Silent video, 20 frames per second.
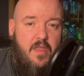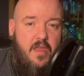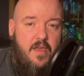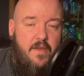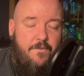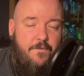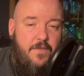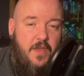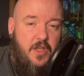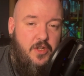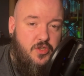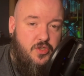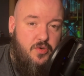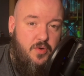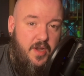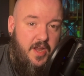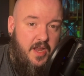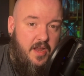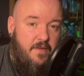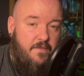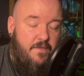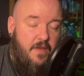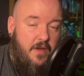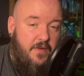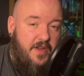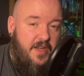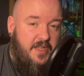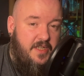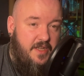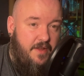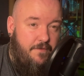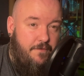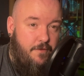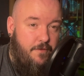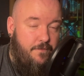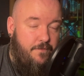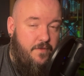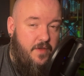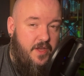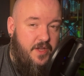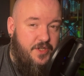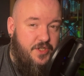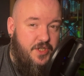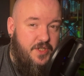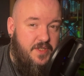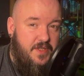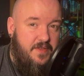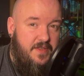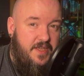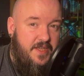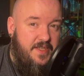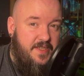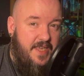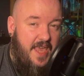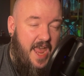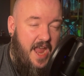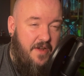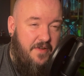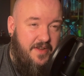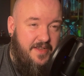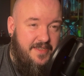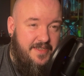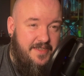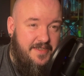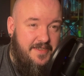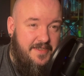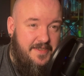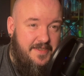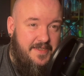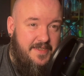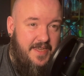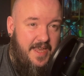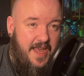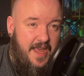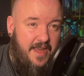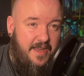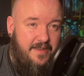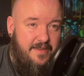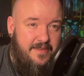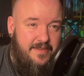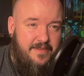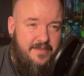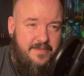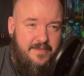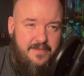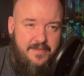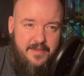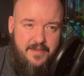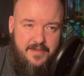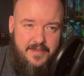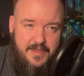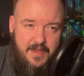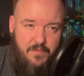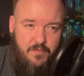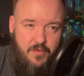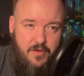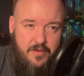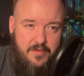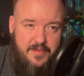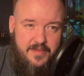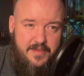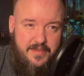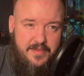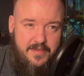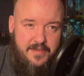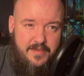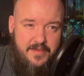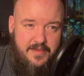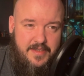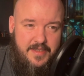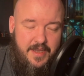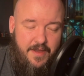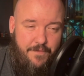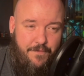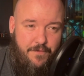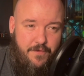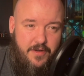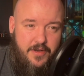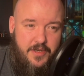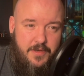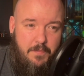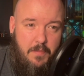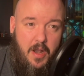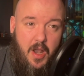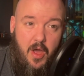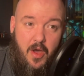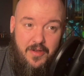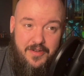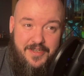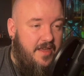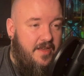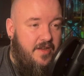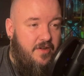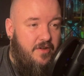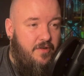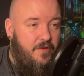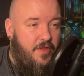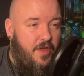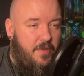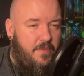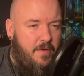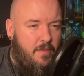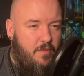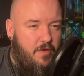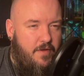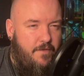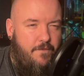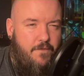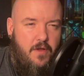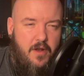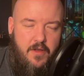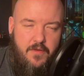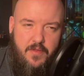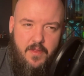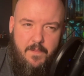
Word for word: featuring very different versions of these characters and somewhat different plot. Although it would have followed the